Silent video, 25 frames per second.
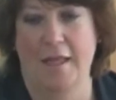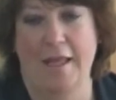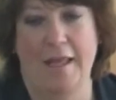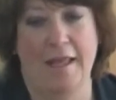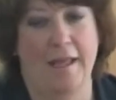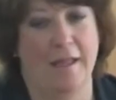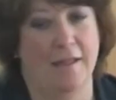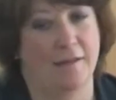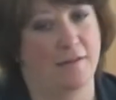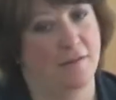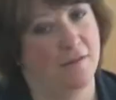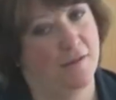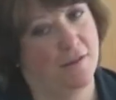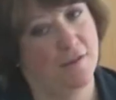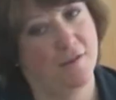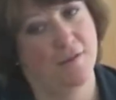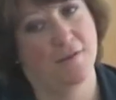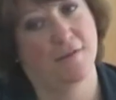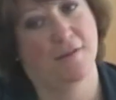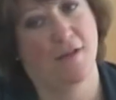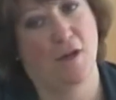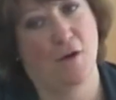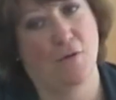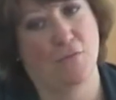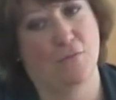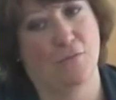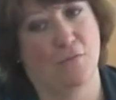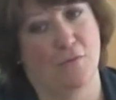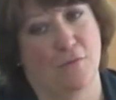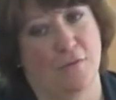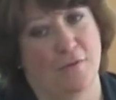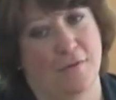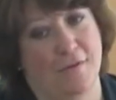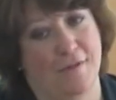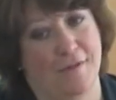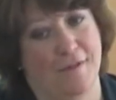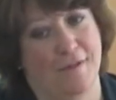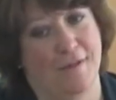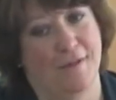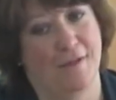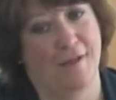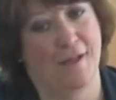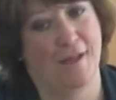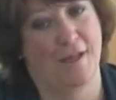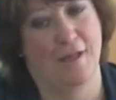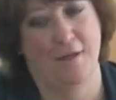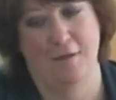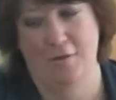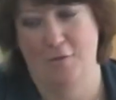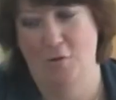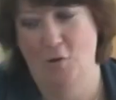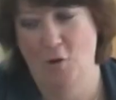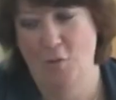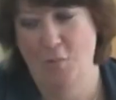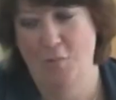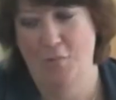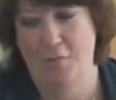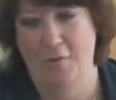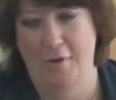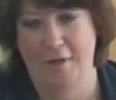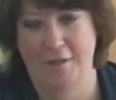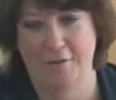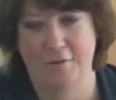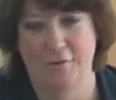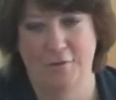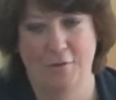And this, therefore, in copyright